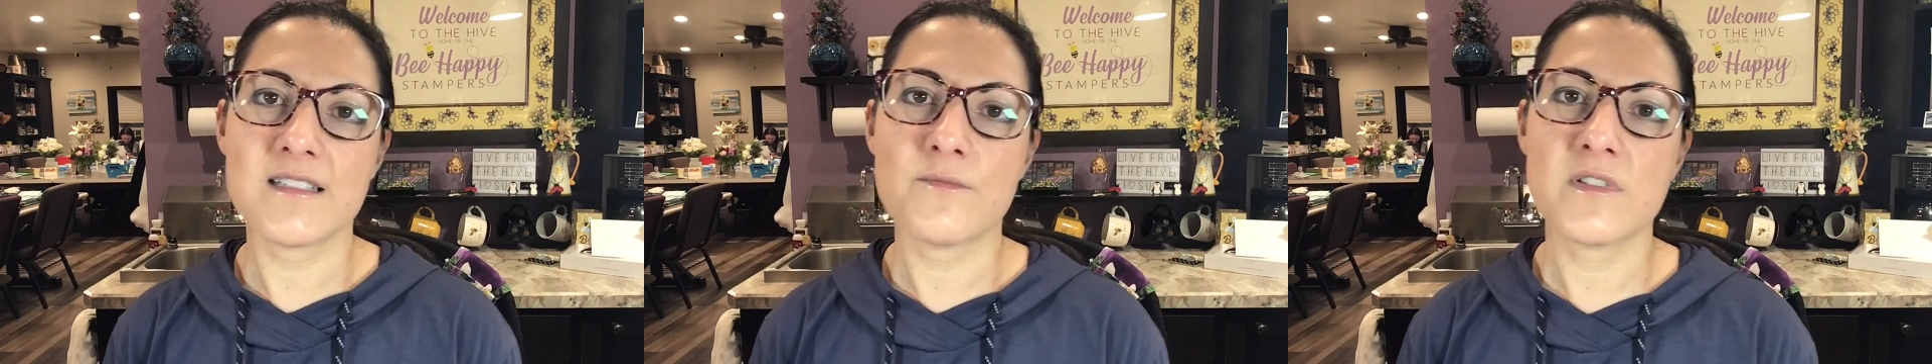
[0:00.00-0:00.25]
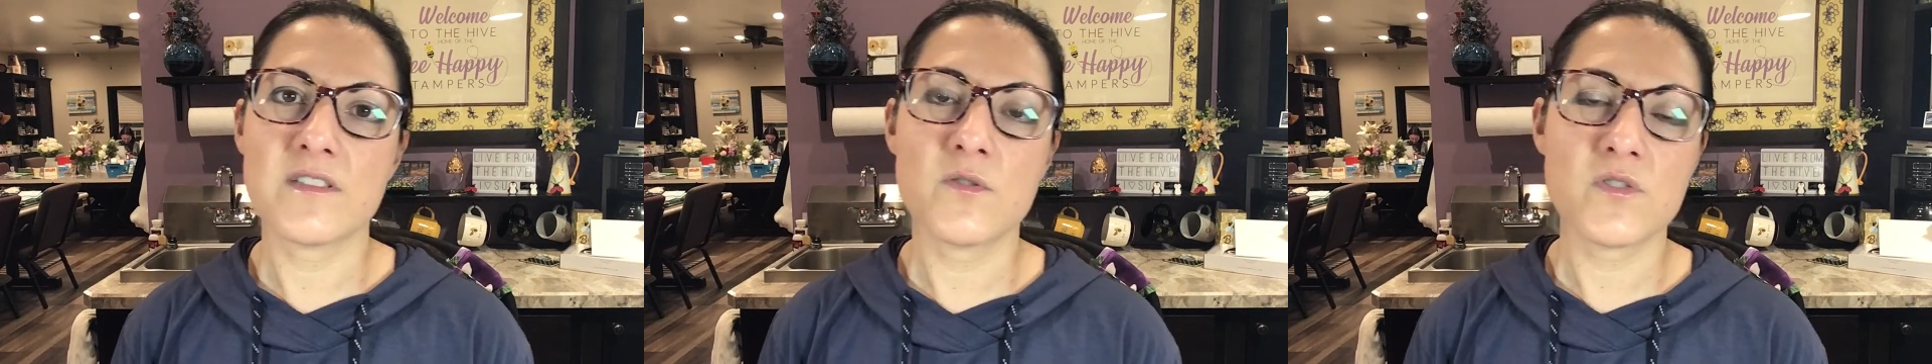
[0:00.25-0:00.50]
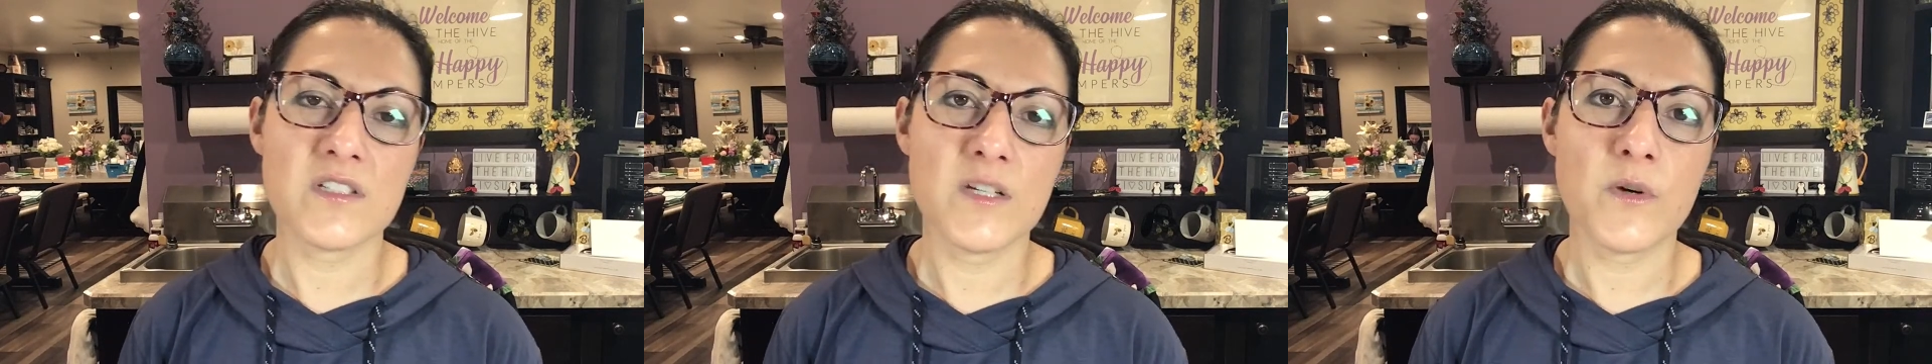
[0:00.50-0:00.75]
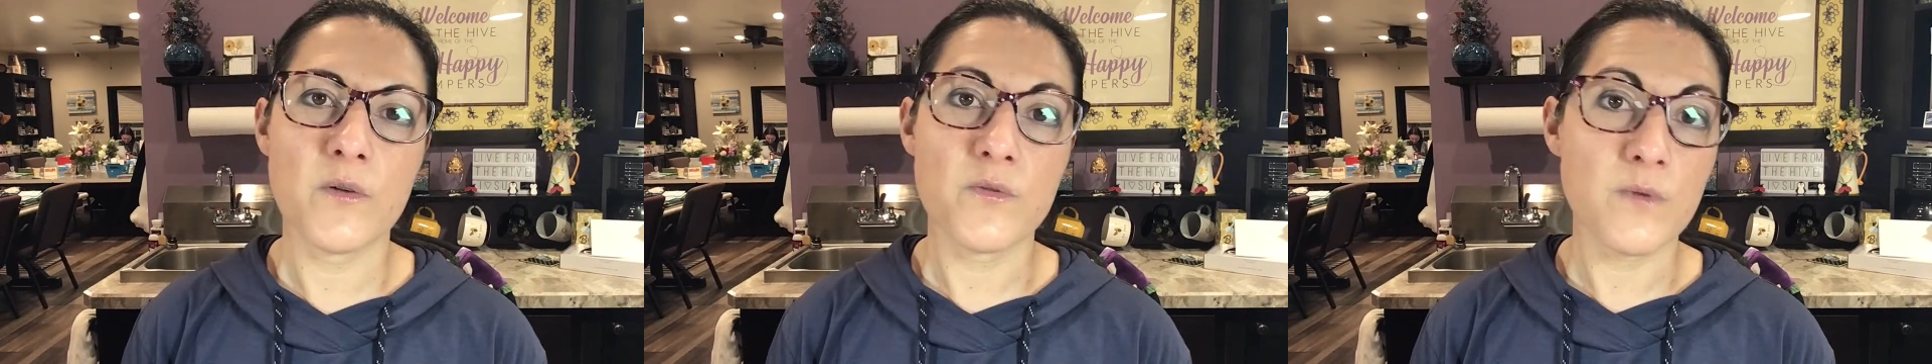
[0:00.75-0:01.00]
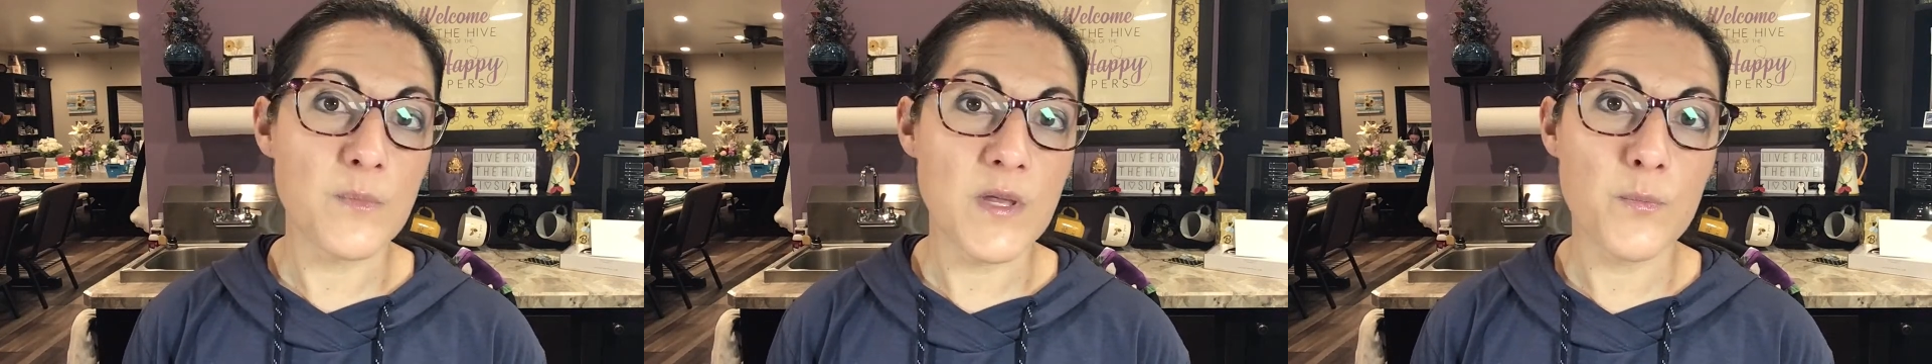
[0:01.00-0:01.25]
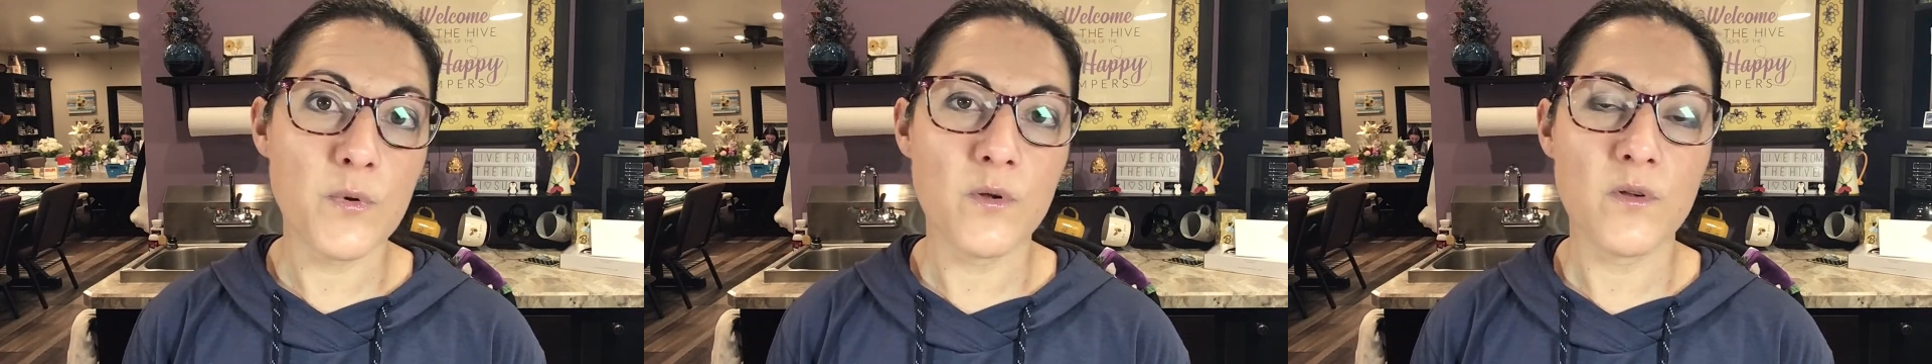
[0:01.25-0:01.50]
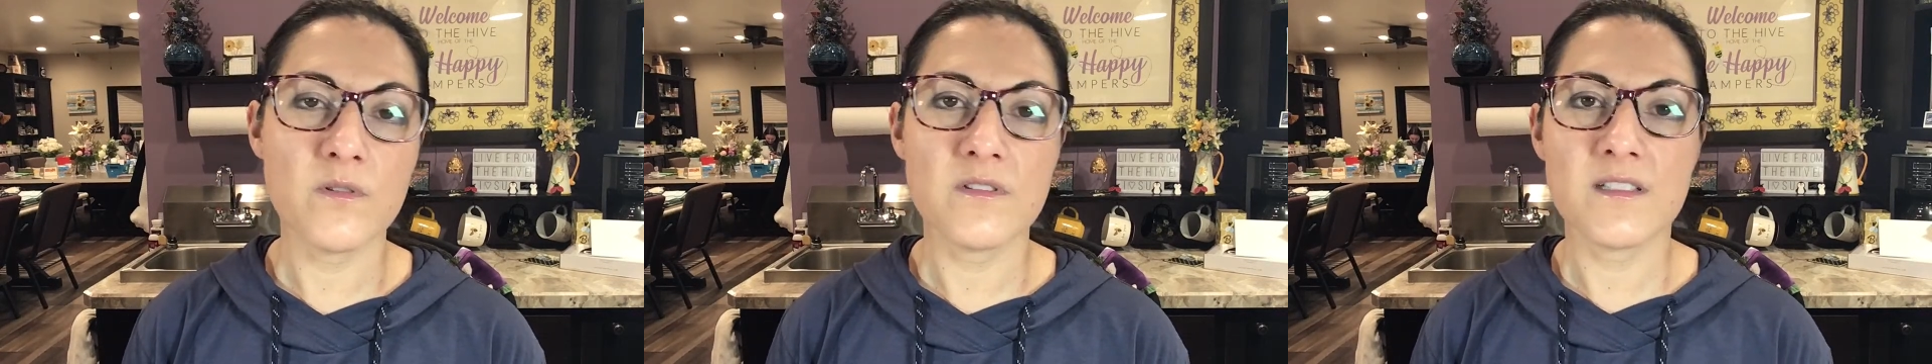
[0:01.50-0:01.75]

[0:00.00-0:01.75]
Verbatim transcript: It was usually about three people